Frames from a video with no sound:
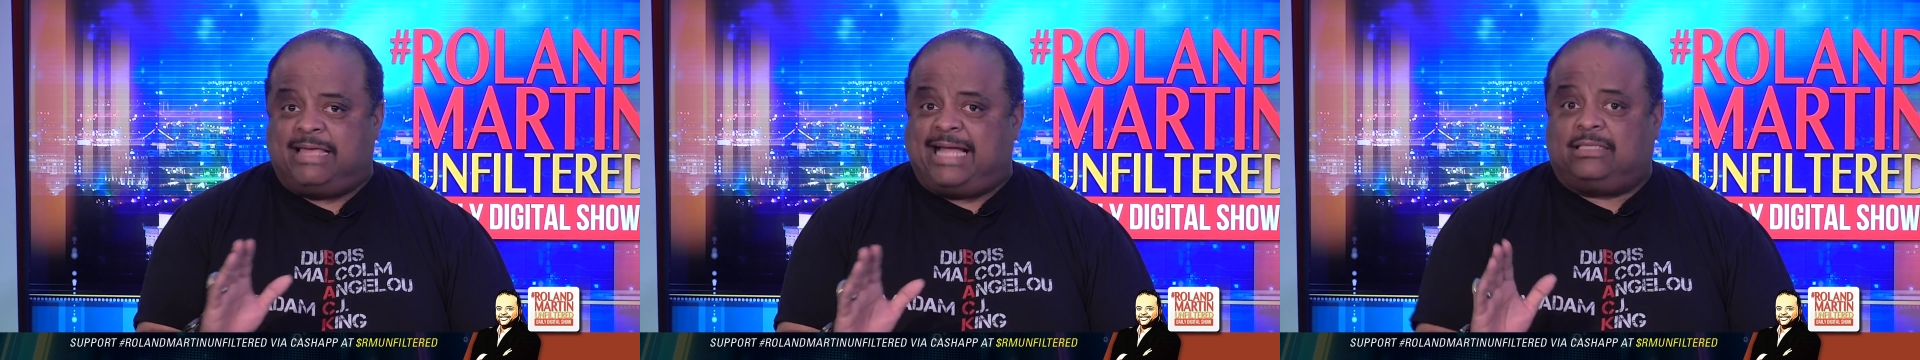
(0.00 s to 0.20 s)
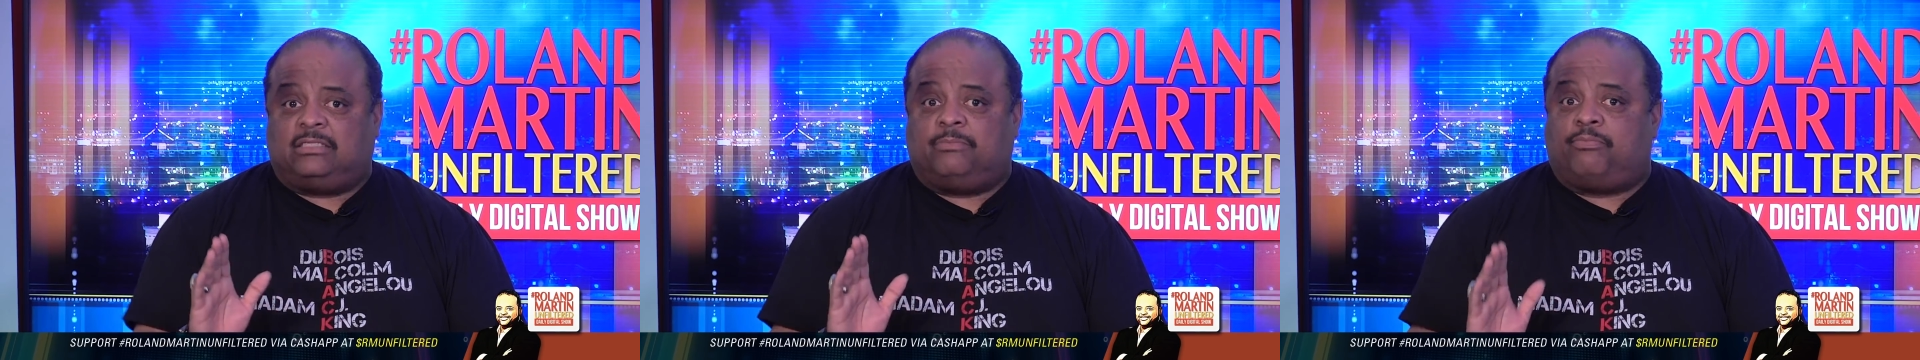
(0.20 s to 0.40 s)

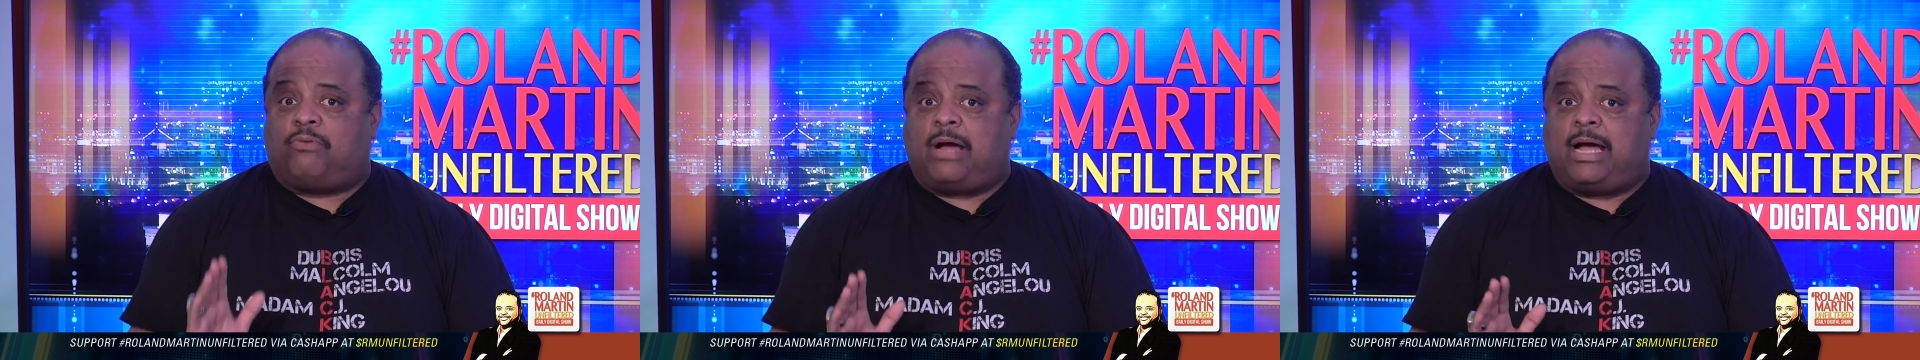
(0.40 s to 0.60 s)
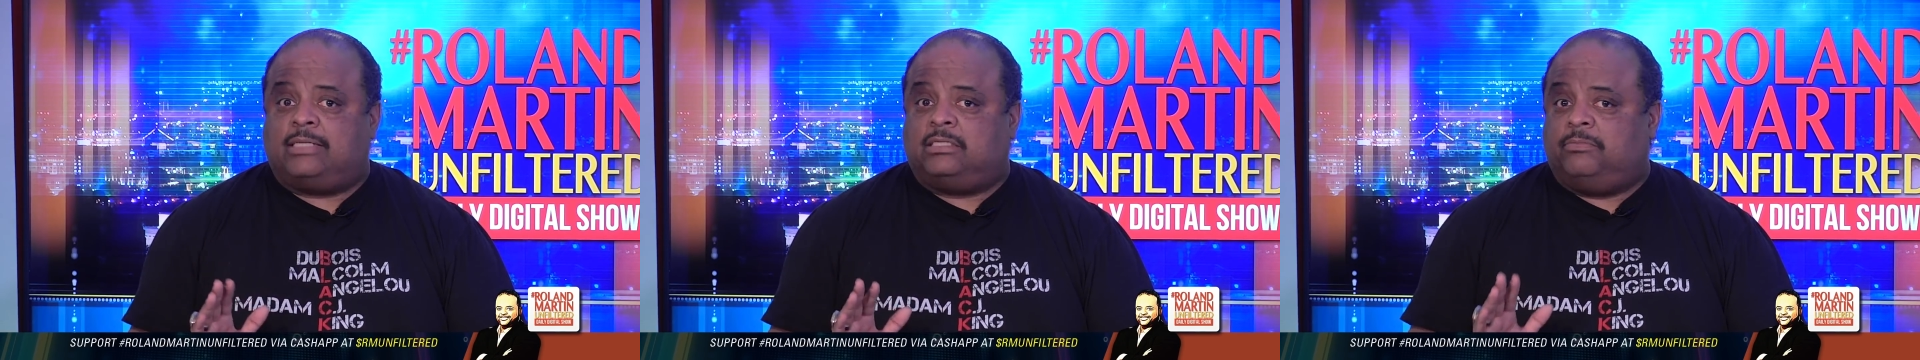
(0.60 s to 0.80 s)
that's
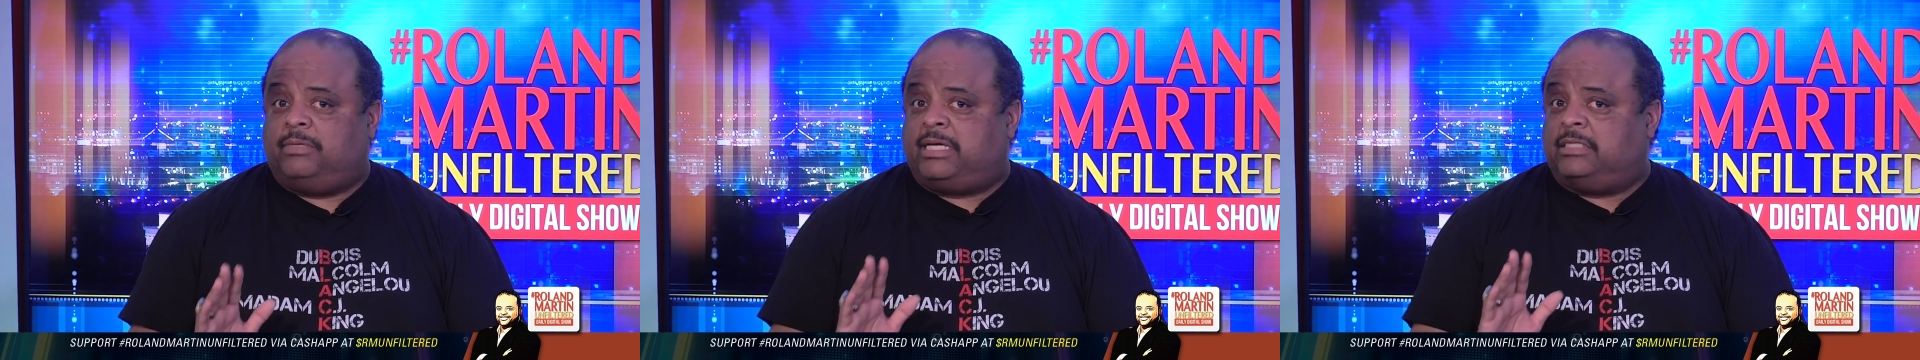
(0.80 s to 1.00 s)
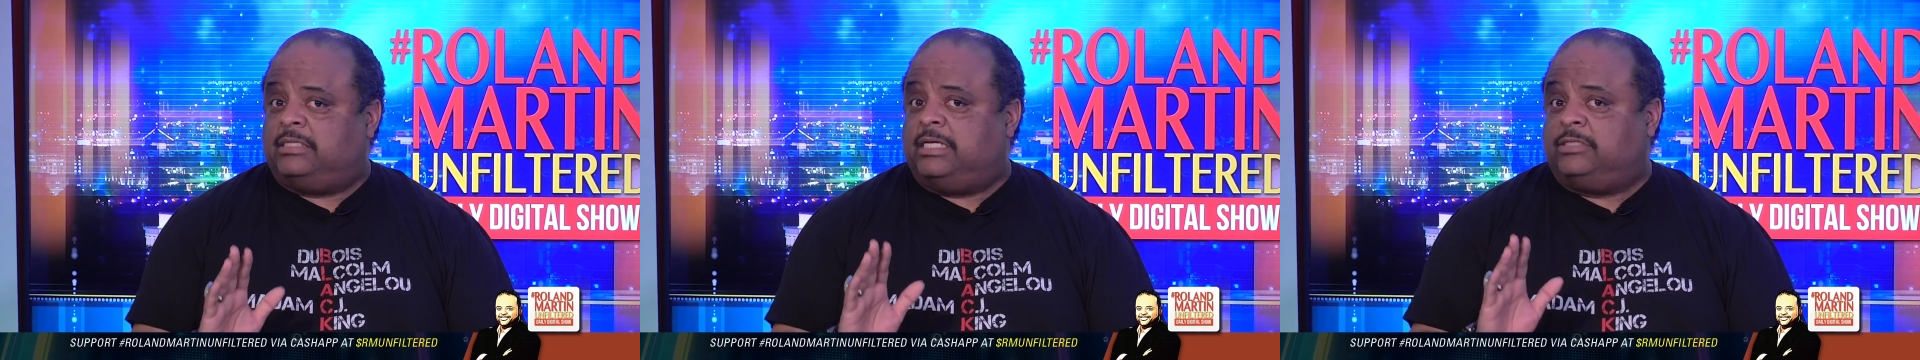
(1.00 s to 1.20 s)
surprising
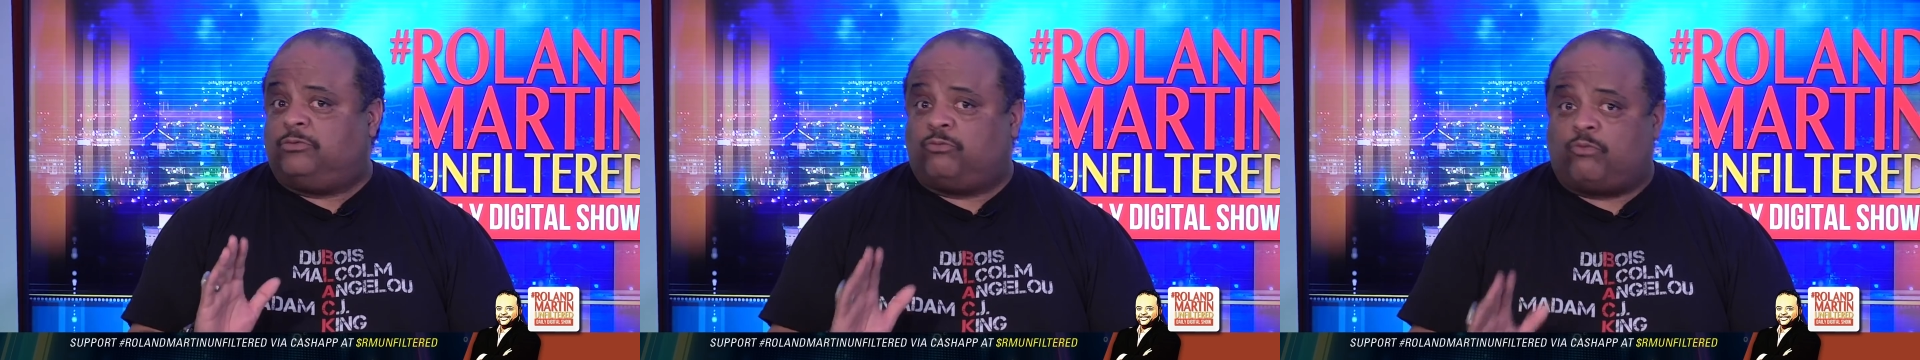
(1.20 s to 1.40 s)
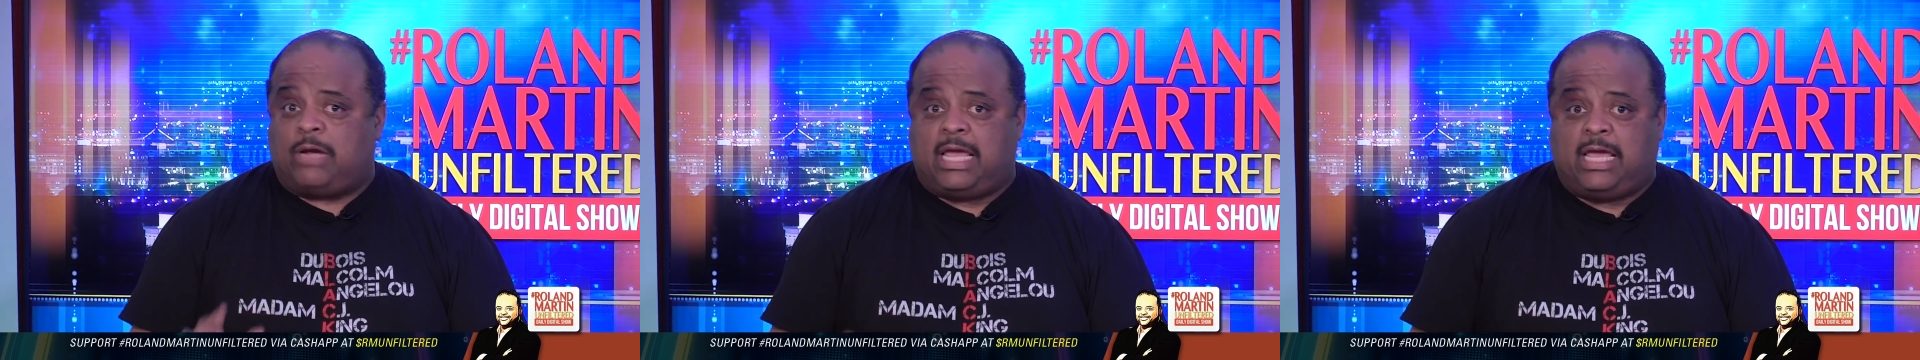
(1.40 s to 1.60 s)
because
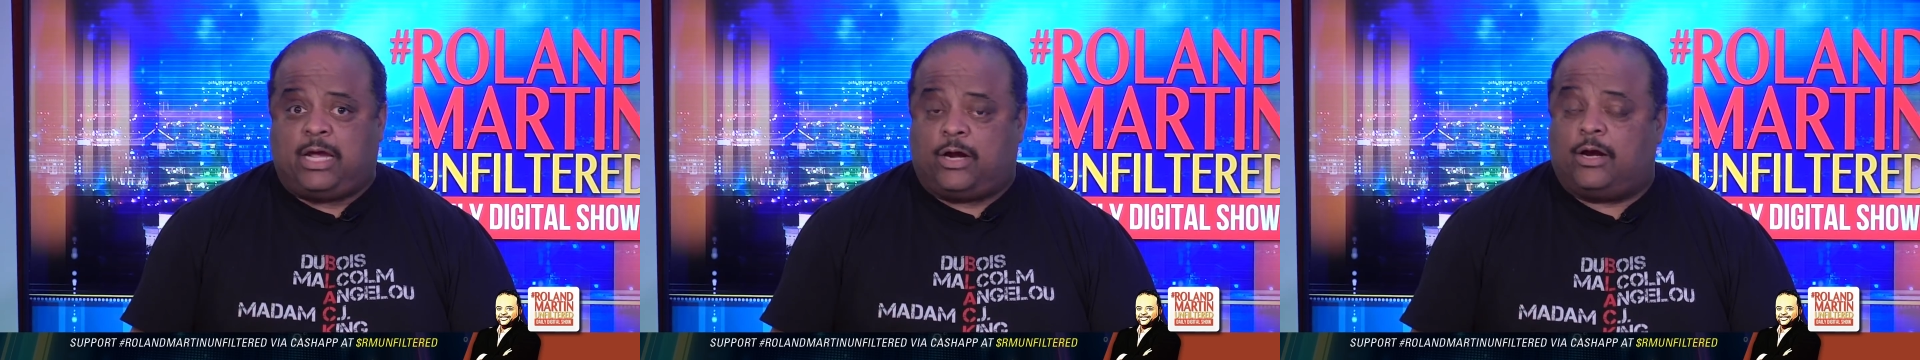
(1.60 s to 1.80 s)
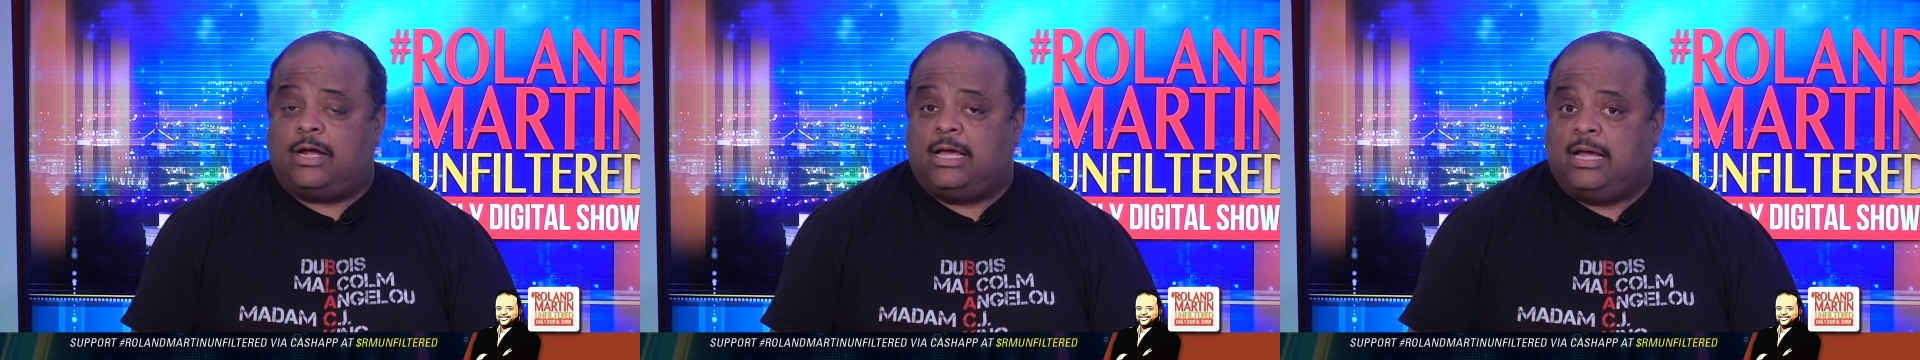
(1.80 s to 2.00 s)
it's
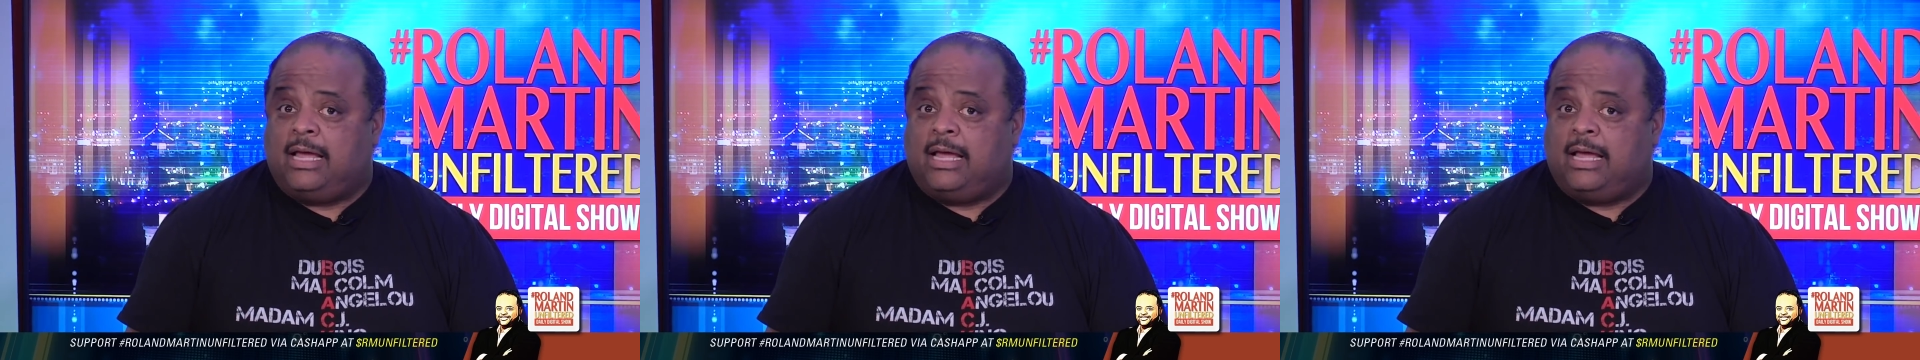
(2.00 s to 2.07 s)
rare